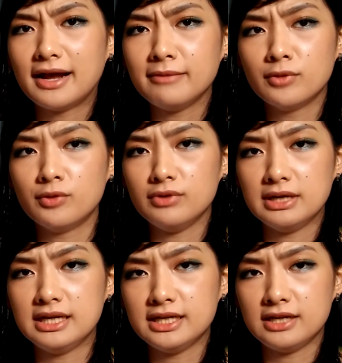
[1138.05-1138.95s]
but I'm
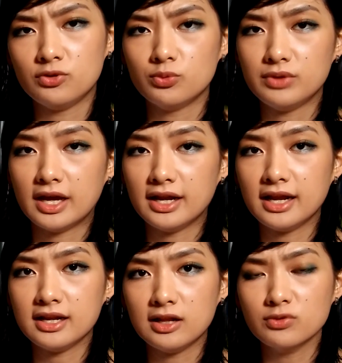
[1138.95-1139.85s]
not really into
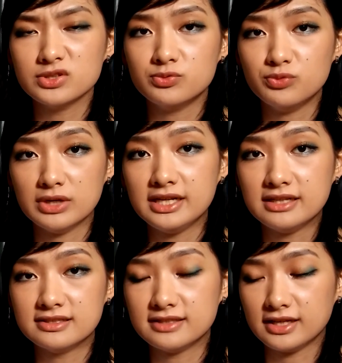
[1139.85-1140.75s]
that and it
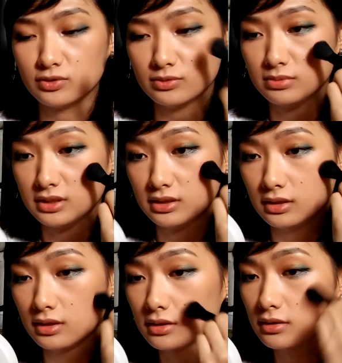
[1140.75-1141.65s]
looks really insane on
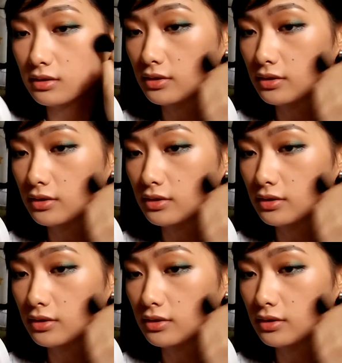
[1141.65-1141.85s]
me.